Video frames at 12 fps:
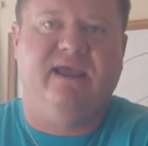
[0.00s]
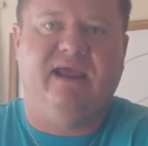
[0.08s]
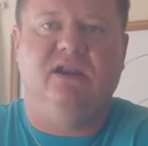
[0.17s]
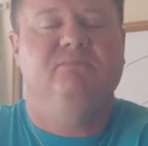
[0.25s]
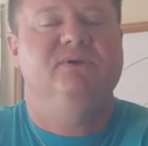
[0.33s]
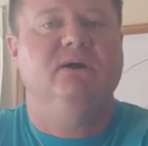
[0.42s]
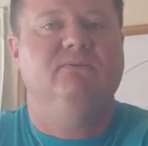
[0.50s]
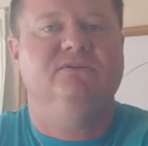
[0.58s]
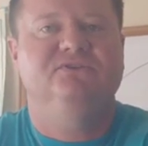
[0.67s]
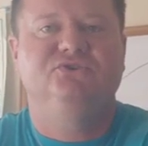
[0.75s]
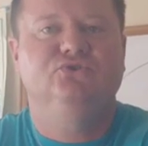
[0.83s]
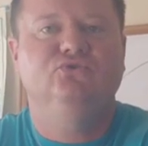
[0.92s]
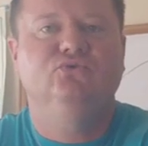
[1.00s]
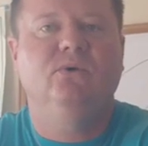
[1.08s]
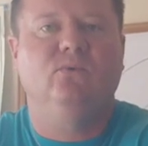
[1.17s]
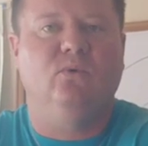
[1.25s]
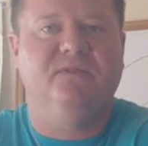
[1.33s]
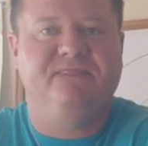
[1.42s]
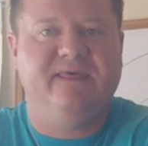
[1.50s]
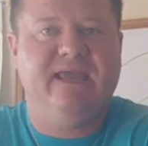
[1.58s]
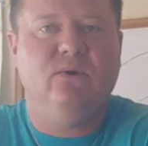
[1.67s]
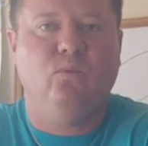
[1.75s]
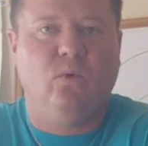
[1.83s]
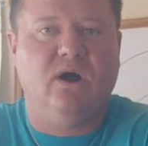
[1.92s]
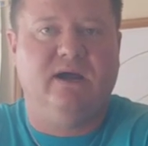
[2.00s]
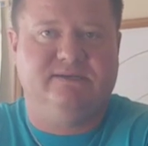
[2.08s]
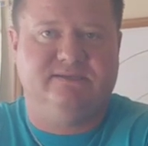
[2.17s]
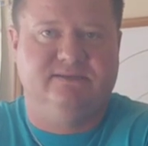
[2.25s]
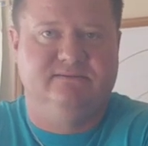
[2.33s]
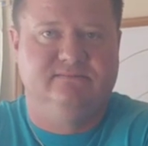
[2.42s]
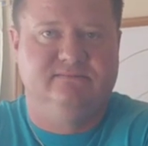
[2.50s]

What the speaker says: and to be able to do what they want.